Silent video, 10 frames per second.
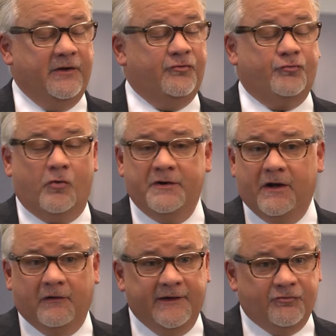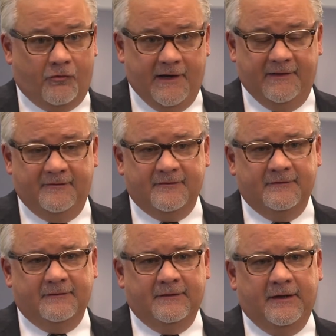extraordinarily trained
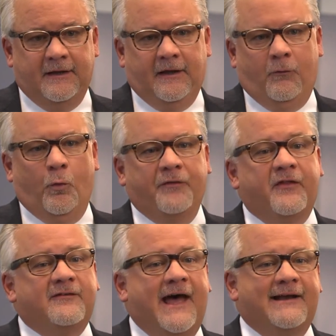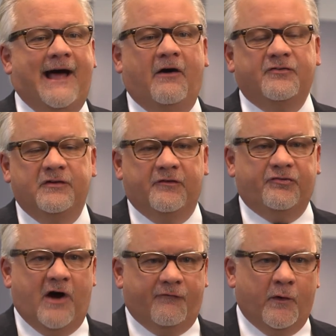with the technology and the
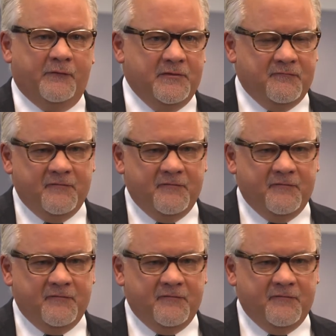software we've